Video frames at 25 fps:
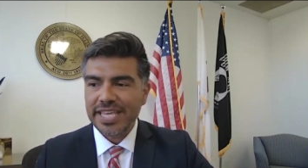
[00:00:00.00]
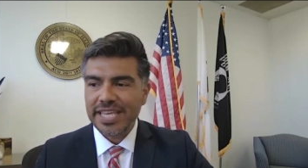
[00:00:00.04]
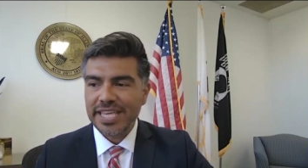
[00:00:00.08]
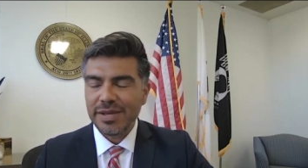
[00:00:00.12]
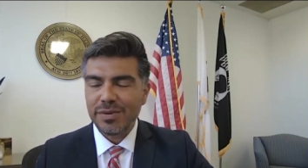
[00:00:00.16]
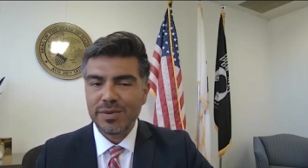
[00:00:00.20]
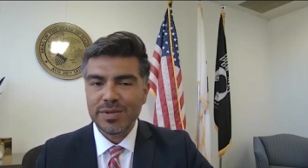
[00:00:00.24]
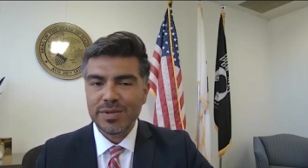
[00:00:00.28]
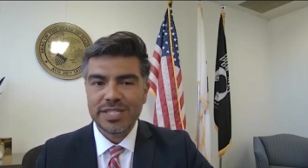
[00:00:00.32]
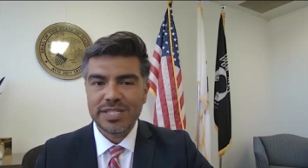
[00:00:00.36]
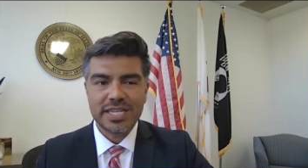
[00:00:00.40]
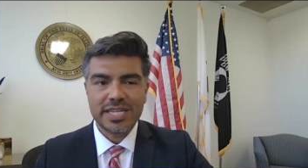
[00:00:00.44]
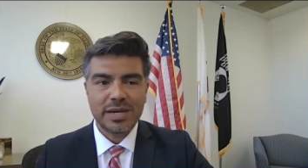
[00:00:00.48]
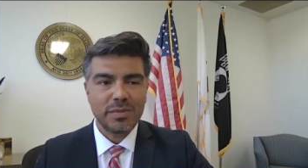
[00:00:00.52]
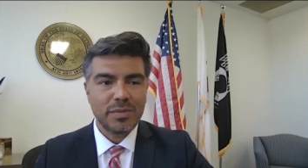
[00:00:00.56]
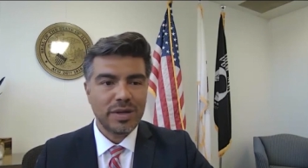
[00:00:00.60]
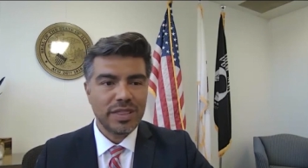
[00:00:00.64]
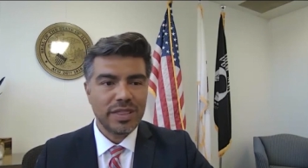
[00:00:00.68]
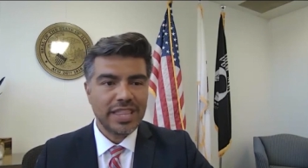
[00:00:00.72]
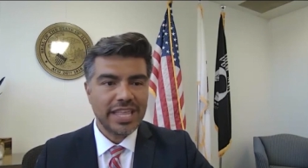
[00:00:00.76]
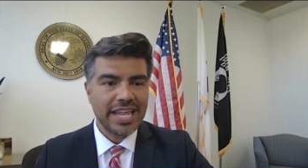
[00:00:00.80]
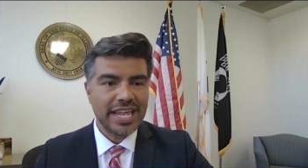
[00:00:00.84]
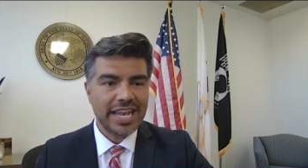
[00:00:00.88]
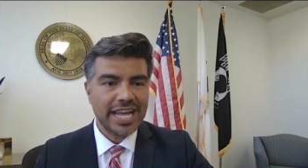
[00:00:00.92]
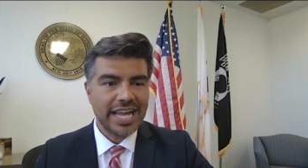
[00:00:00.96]
He was
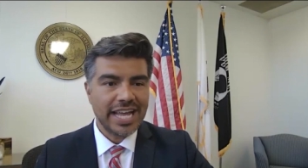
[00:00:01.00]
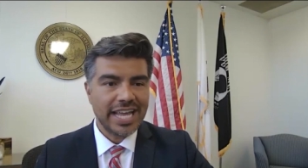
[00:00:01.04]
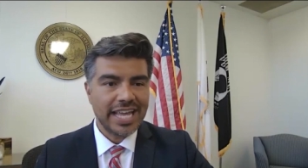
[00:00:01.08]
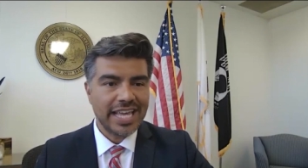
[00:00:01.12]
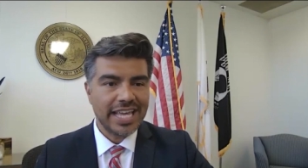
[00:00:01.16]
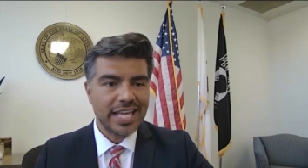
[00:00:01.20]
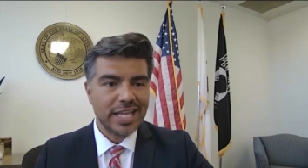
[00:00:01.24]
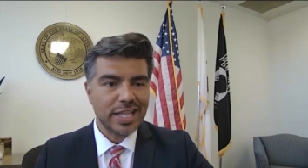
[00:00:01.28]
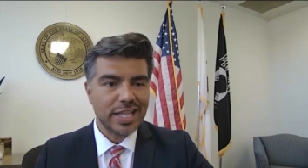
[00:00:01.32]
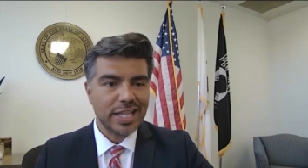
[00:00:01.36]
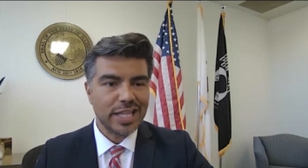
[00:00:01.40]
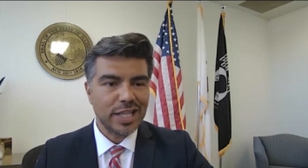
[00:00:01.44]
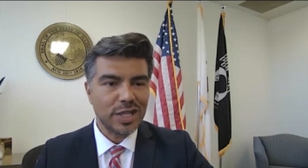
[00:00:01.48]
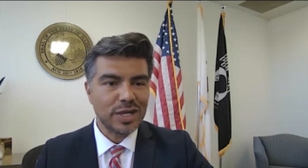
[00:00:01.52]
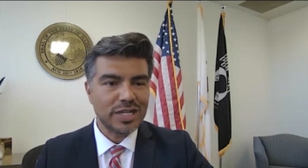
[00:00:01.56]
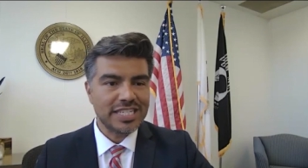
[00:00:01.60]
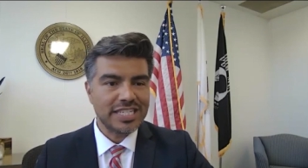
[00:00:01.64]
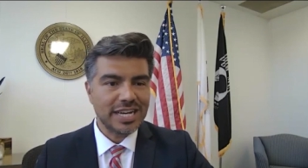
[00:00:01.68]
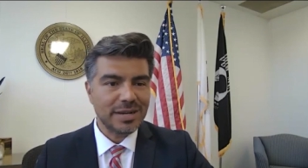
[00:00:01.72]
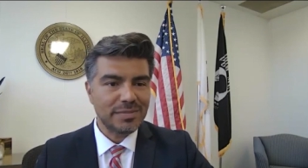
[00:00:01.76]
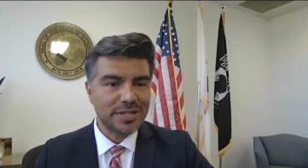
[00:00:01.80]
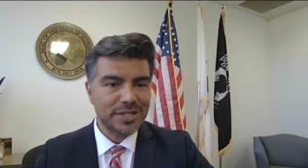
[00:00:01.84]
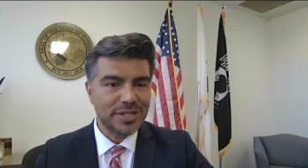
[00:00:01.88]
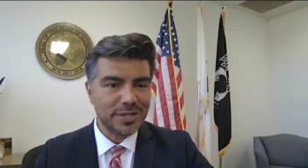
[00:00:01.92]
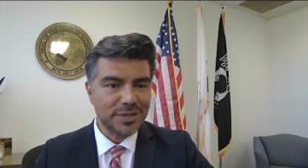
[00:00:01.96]
someone that I
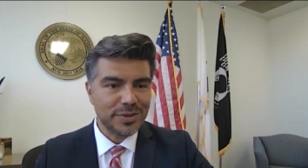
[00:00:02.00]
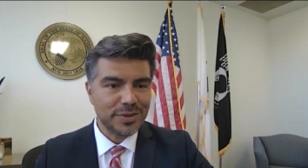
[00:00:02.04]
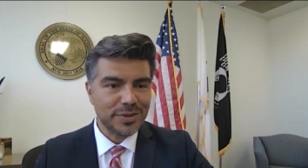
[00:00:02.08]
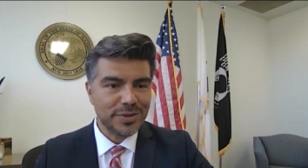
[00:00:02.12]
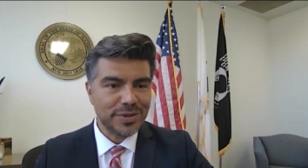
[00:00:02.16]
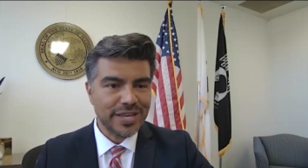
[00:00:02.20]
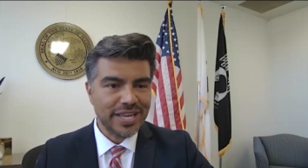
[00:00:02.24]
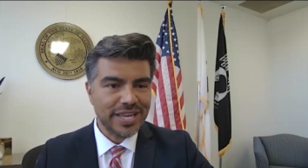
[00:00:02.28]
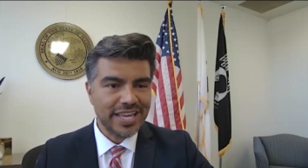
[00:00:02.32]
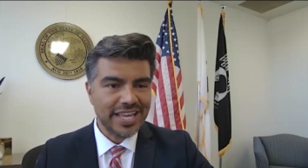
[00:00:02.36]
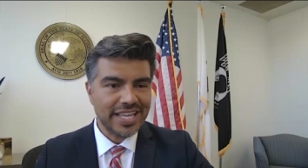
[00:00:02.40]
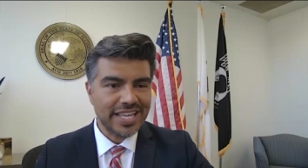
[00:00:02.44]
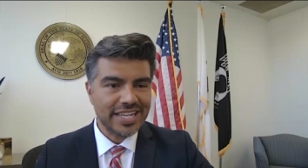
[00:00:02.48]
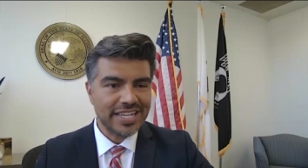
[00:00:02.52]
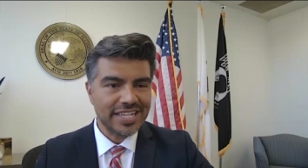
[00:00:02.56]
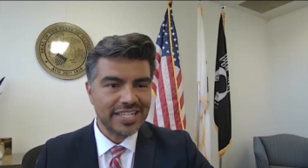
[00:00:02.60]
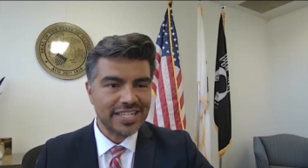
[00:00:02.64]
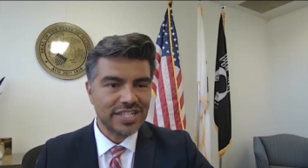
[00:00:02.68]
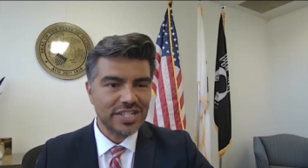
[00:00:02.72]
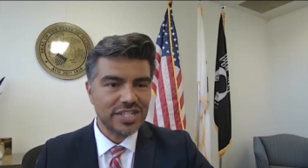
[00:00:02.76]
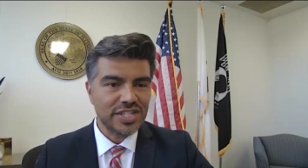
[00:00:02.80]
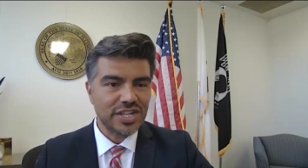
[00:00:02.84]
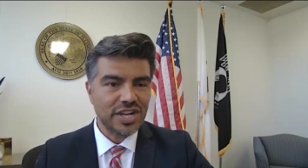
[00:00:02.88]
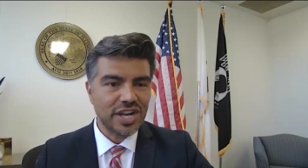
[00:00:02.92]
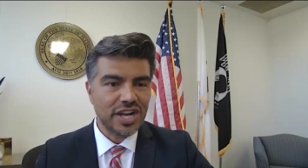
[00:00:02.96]
looked up to
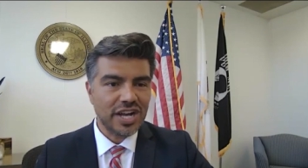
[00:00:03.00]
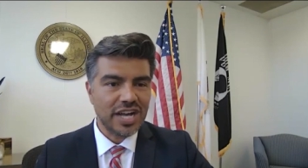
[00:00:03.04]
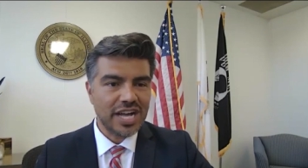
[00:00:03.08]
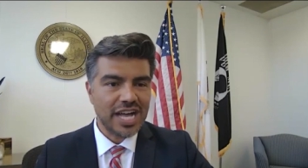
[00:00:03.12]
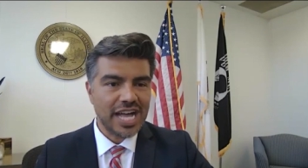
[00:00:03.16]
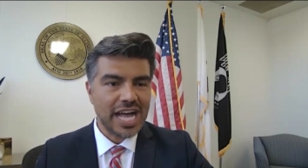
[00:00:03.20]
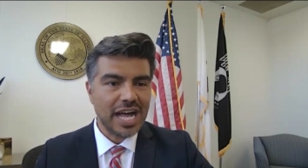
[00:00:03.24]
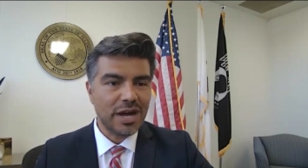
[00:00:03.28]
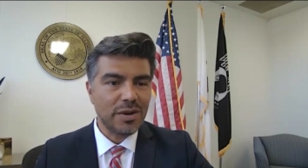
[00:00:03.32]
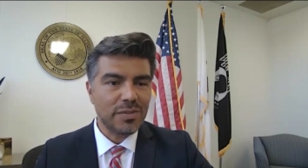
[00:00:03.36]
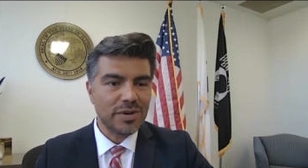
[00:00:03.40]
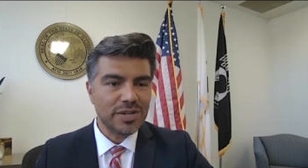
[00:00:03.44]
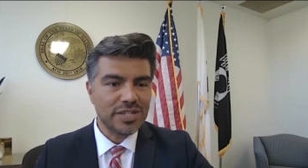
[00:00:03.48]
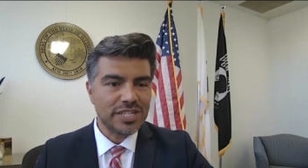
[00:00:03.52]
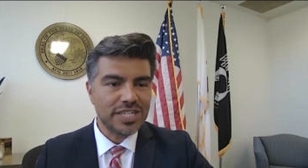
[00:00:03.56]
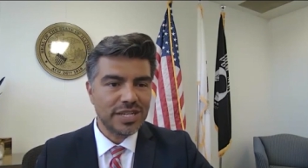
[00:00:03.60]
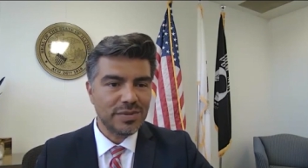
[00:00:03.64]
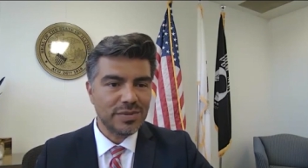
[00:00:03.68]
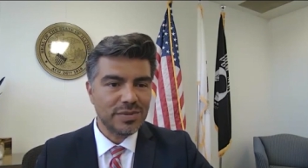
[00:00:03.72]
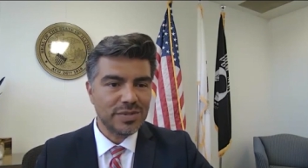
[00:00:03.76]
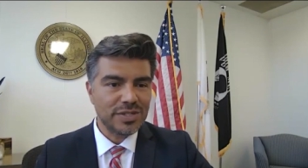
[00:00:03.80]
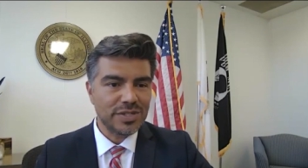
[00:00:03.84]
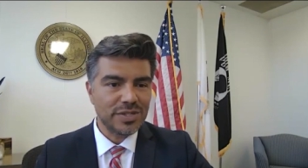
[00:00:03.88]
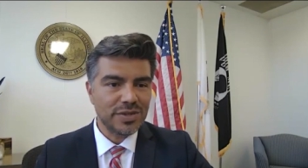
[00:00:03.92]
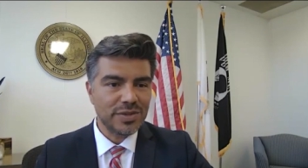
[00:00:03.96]
and saw how much
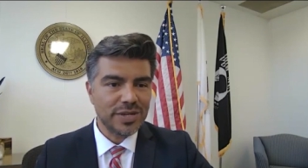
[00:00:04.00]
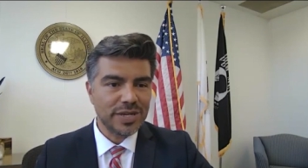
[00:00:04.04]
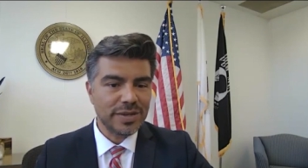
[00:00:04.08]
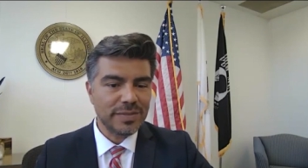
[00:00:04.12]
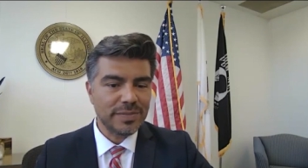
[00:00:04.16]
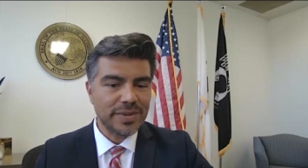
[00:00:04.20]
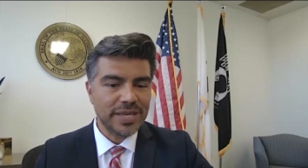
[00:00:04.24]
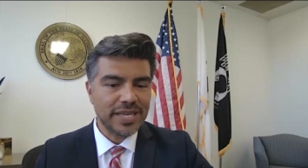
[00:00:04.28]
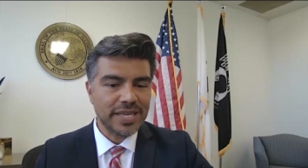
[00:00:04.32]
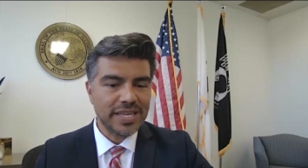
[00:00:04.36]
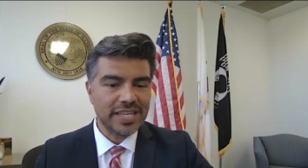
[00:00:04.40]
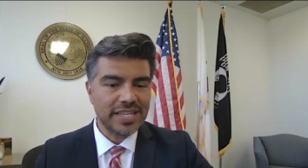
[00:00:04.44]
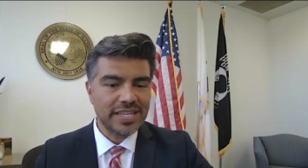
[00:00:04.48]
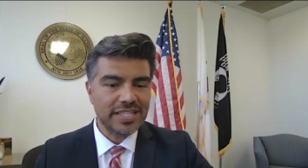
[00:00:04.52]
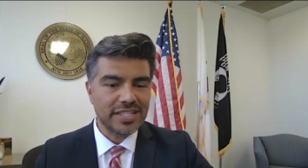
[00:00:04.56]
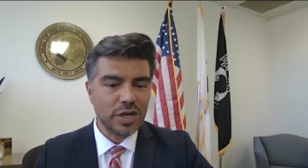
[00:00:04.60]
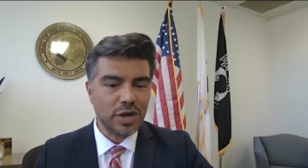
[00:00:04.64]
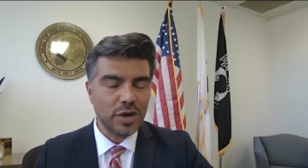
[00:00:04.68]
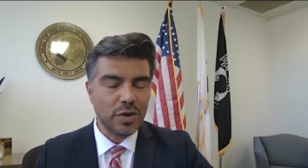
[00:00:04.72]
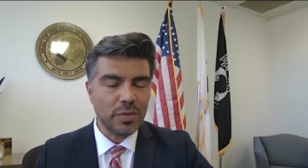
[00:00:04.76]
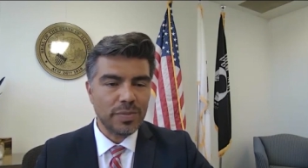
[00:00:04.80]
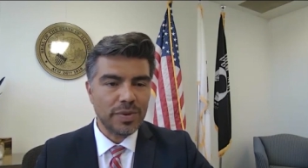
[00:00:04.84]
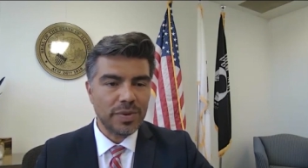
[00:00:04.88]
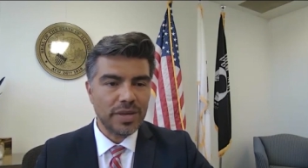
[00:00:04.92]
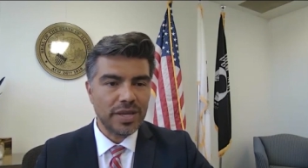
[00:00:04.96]
he was doing, being
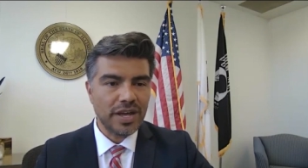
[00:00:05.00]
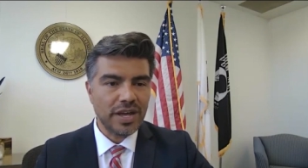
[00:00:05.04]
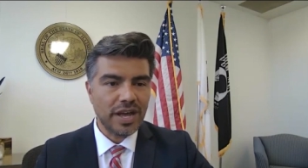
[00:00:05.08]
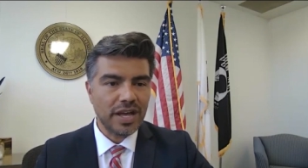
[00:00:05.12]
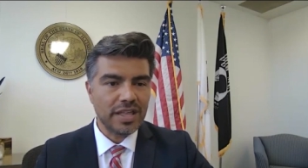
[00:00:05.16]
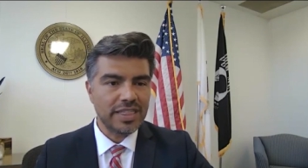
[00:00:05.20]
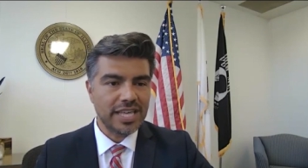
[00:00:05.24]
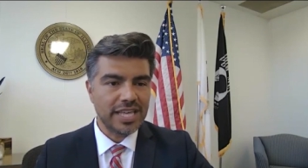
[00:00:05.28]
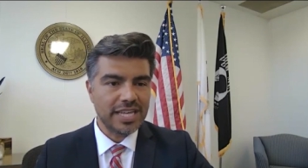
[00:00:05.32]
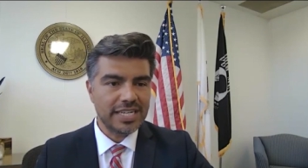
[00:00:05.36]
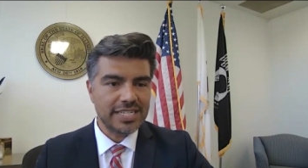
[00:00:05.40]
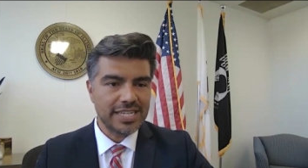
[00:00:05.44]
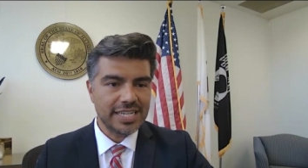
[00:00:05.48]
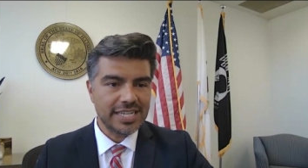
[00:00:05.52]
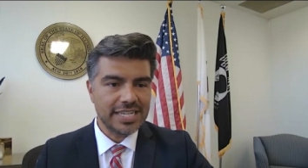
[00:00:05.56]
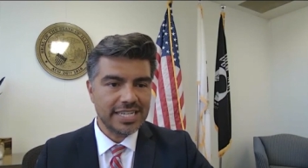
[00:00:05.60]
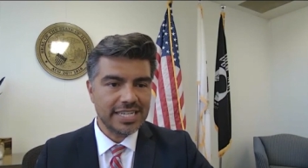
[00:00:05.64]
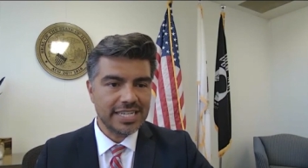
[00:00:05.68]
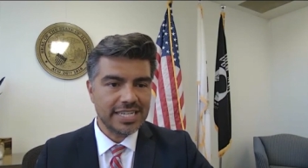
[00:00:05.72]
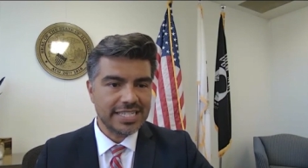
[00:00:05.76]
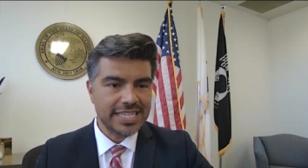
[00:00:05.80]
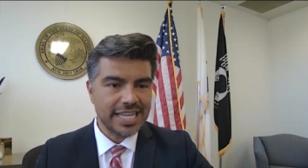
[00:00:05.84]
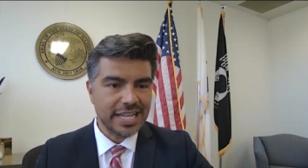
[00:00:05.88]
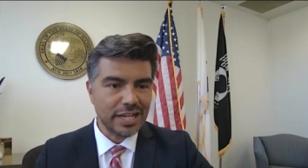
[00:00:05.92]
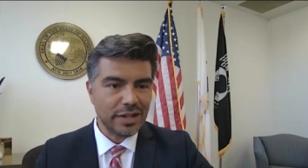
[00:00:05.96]
his open, authentic
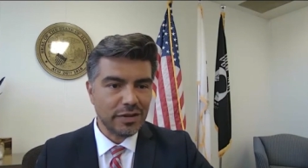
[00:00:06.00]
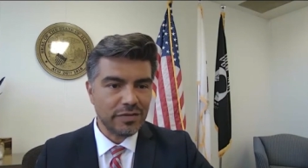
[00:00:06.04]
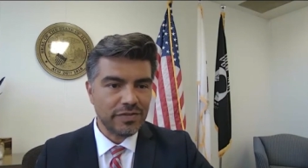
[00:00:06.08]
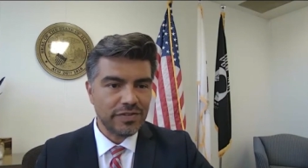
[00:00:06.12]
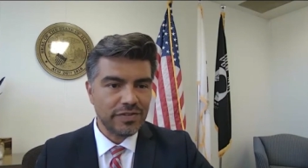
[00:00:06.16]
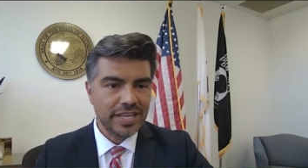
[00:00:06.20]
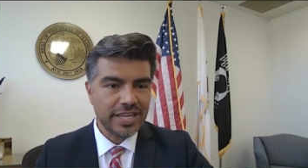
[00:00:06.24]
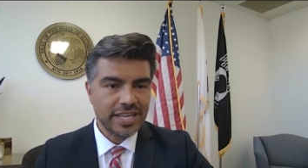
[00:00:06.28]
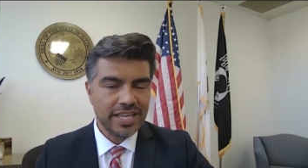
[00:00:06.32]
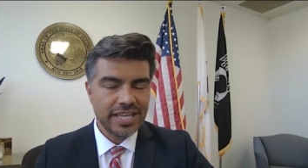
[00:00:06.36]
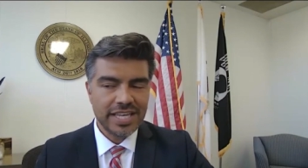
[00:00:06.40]
self